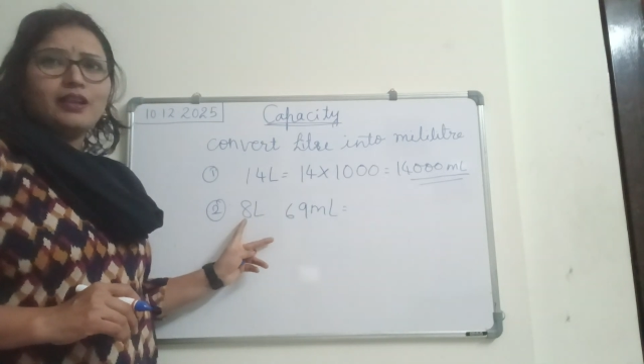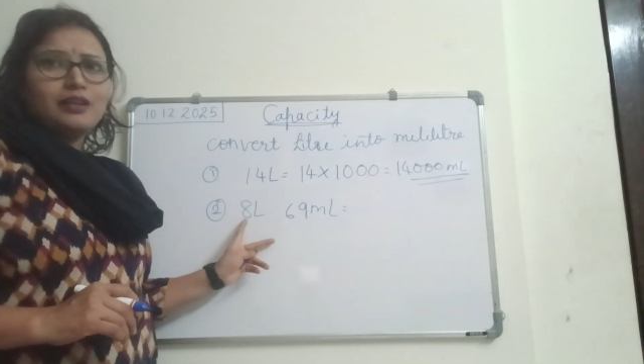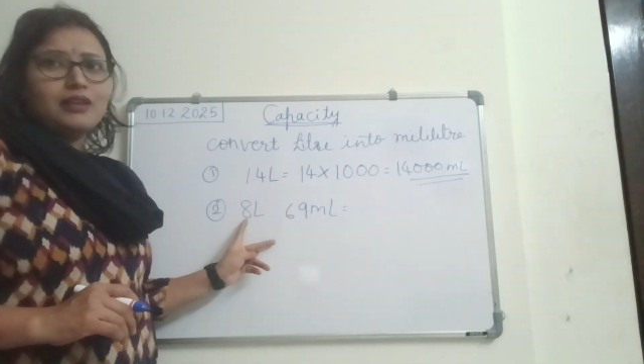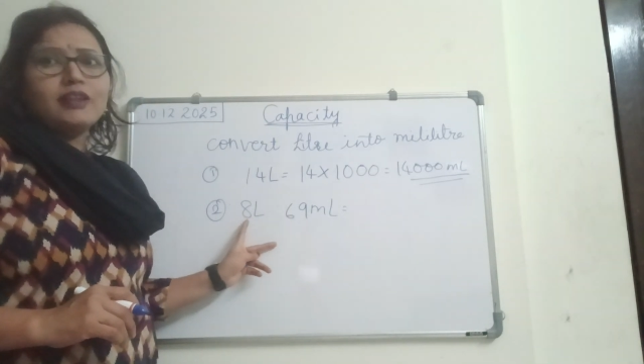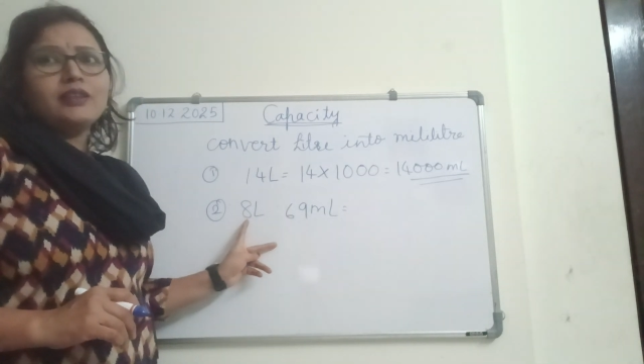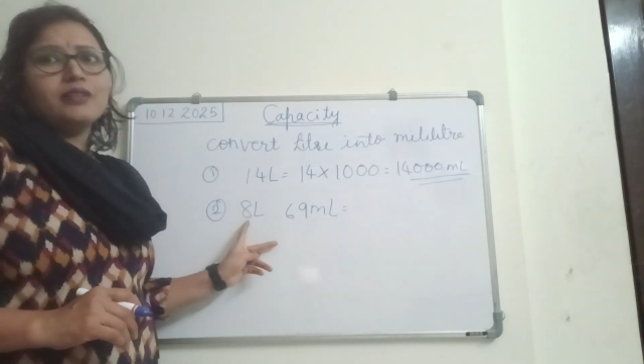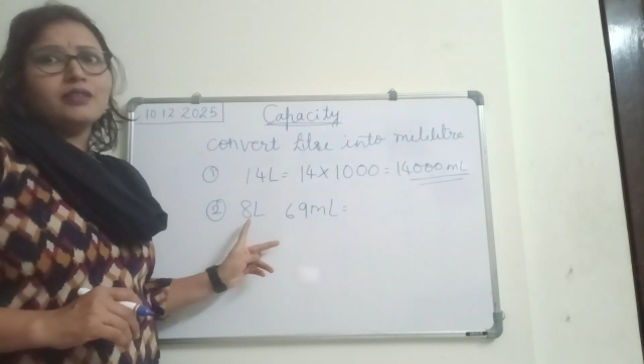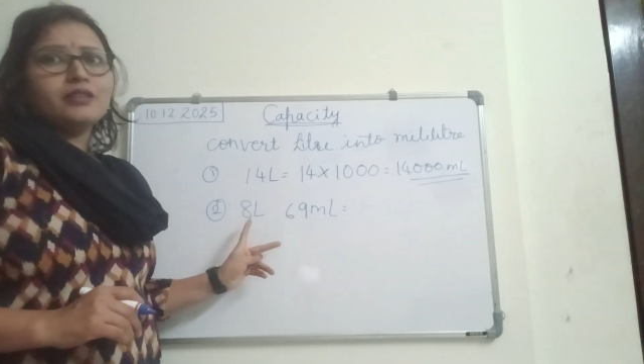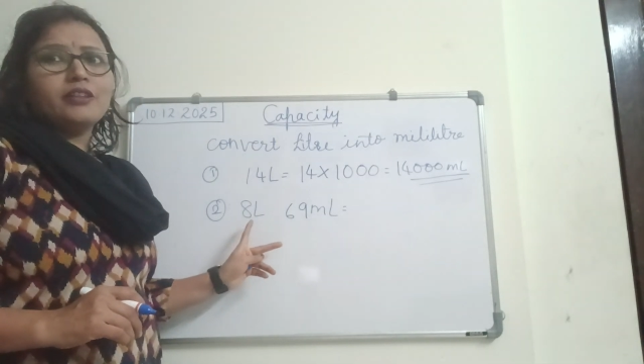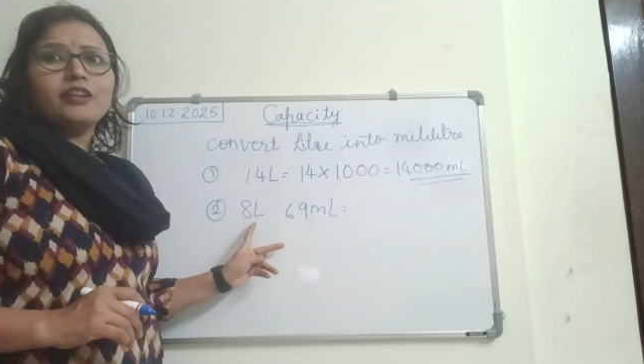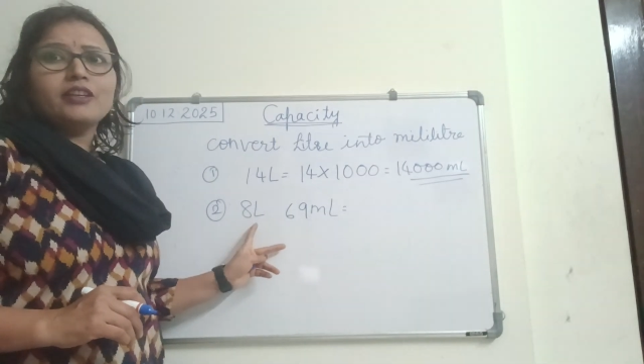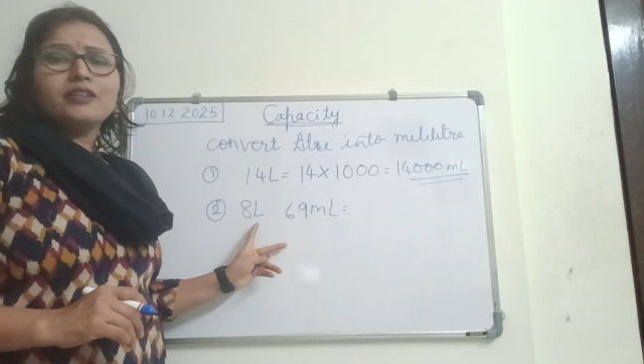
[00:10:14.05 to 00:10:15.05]
liter.
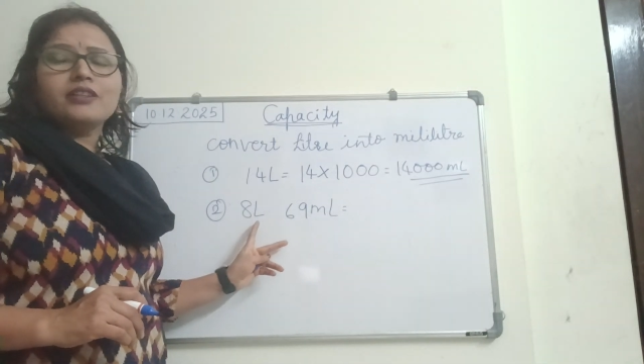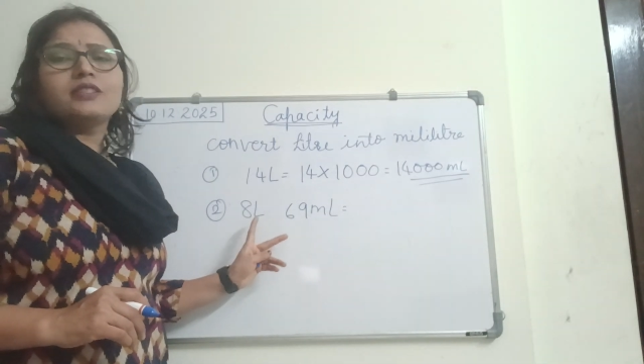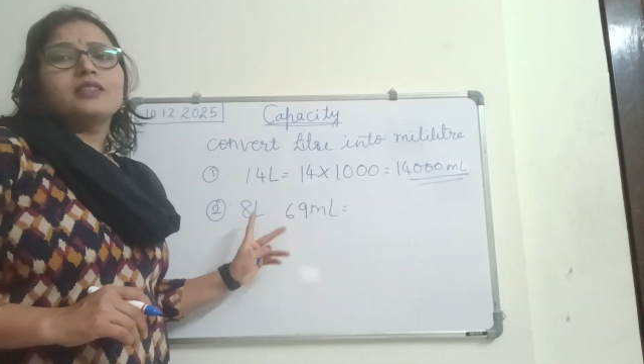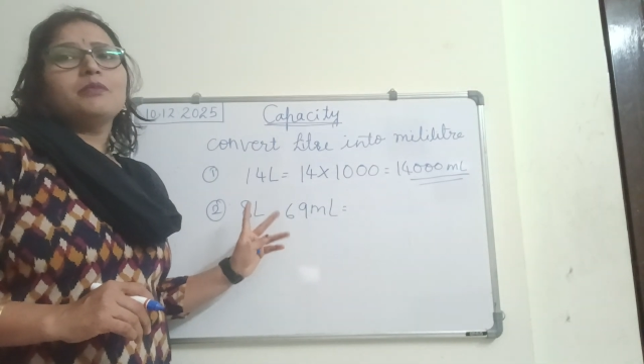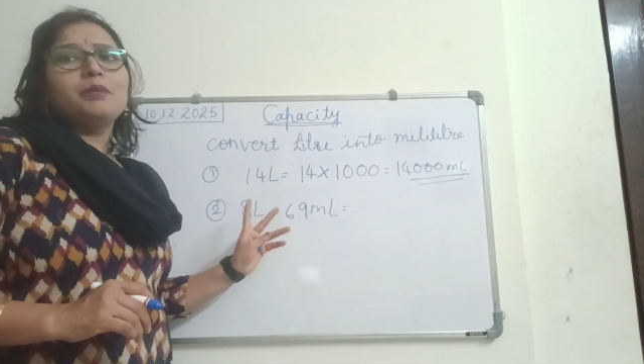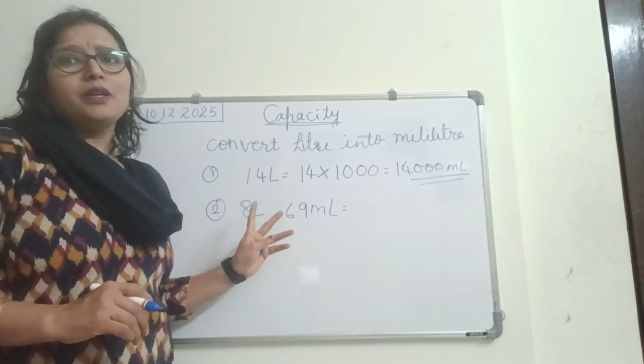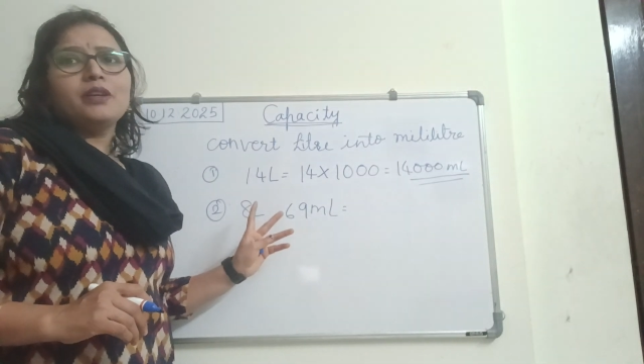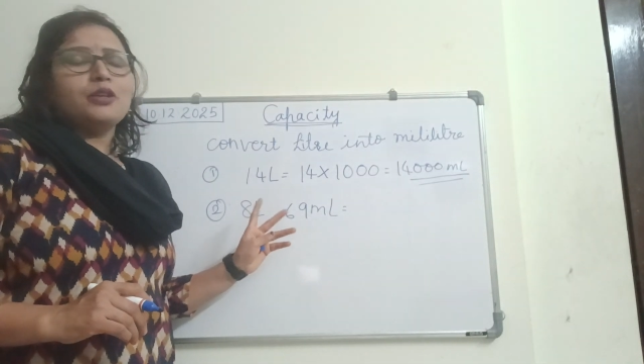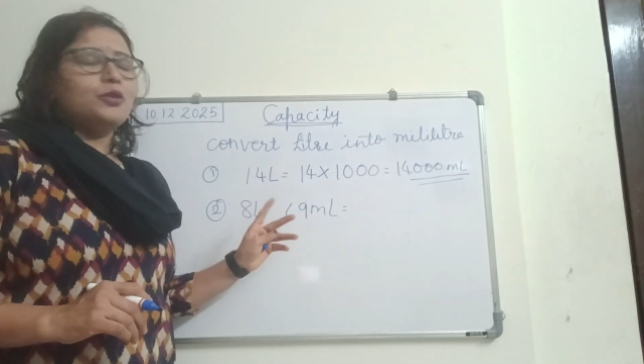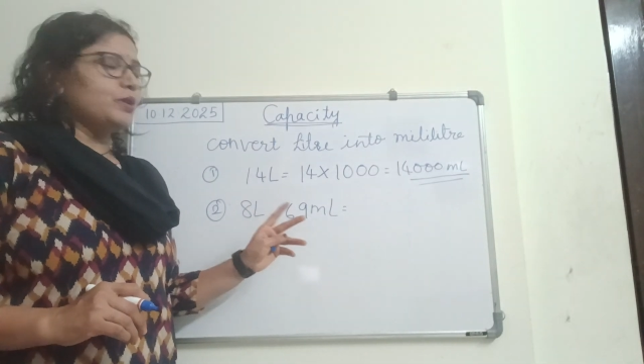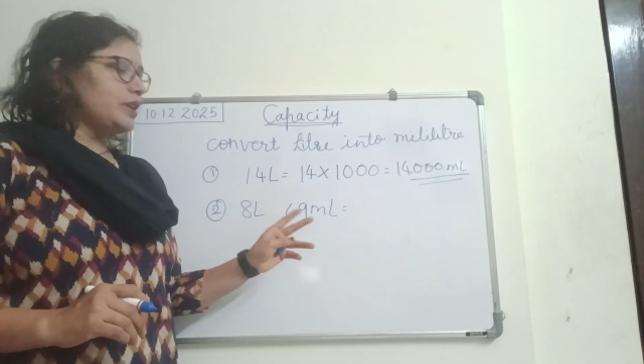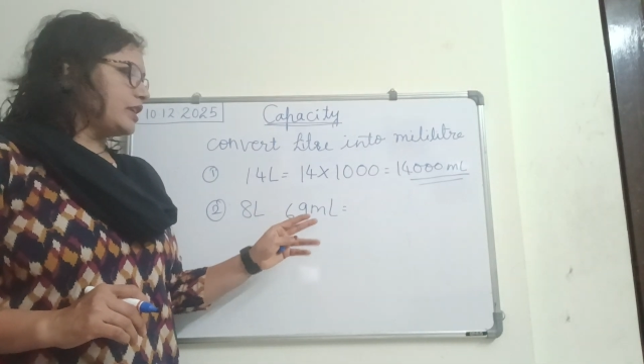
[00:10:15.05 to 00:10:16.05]
Liter is the bigger
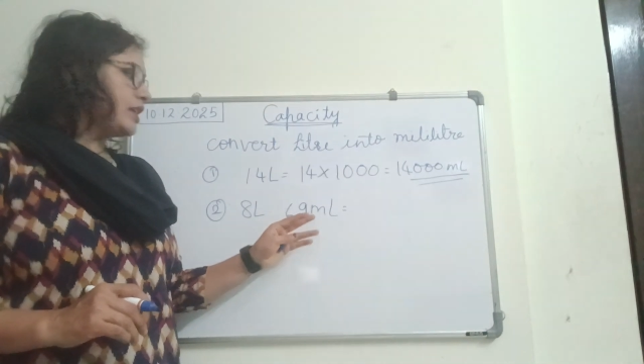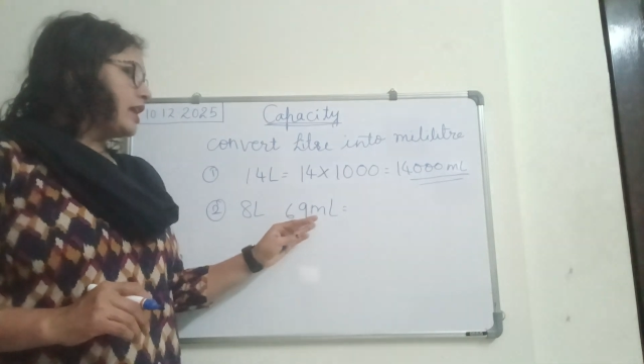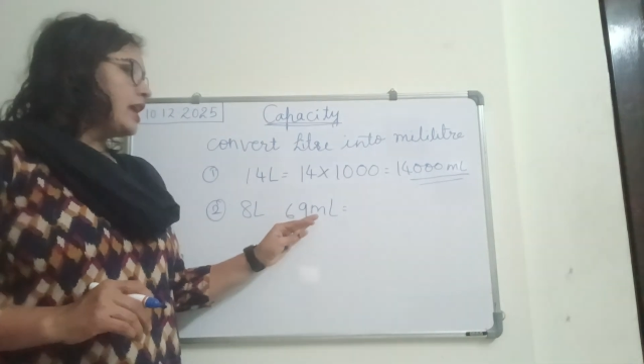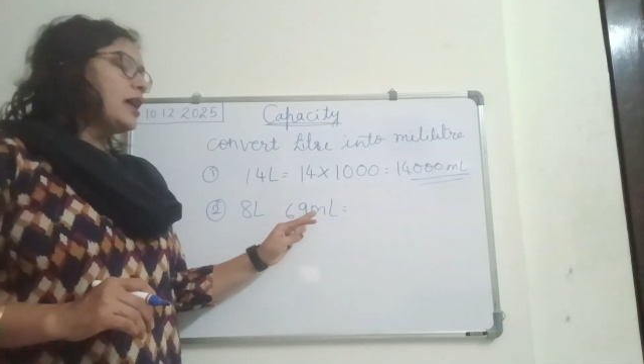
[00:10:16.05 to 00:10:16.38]
unit.